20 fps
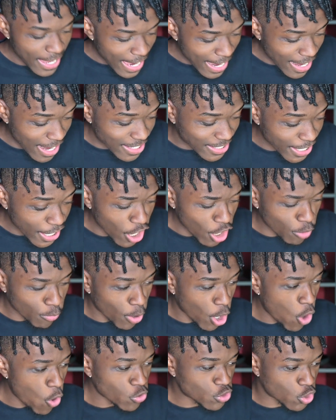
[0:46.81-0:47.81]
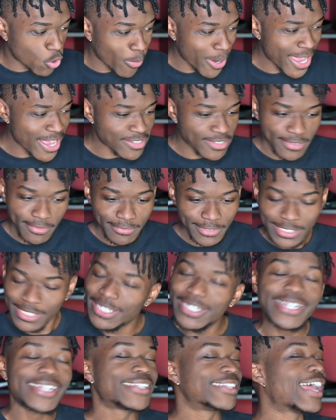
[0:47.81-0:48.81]
And a Derrick Rose quiz,
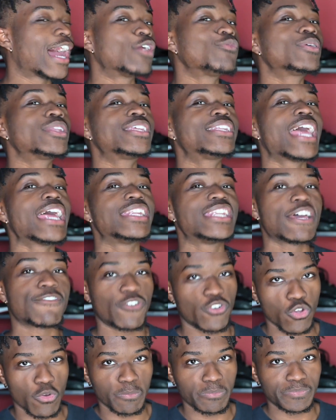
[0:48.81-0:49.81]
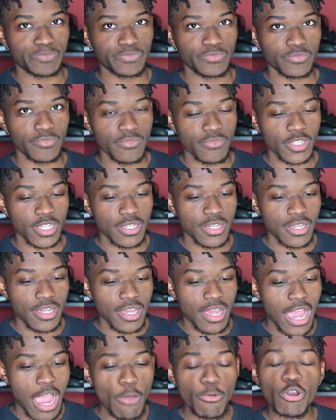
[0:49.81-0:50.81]
not really that difficult.
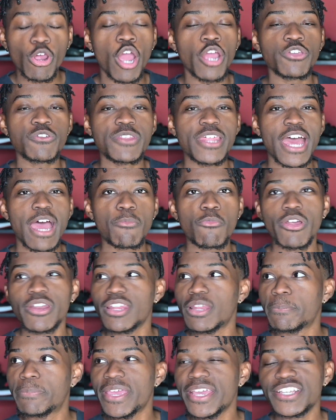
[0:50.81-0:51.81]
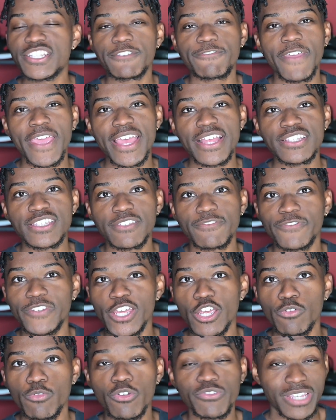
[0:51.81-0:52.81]
I would argue that I'm one of the biggest fans of
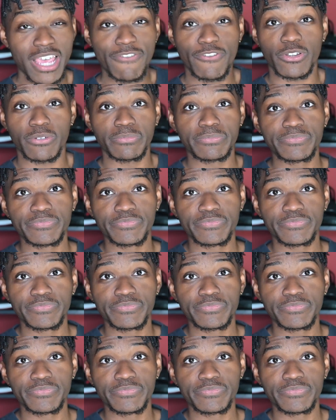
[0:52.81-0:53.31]
Derrick Rose ever.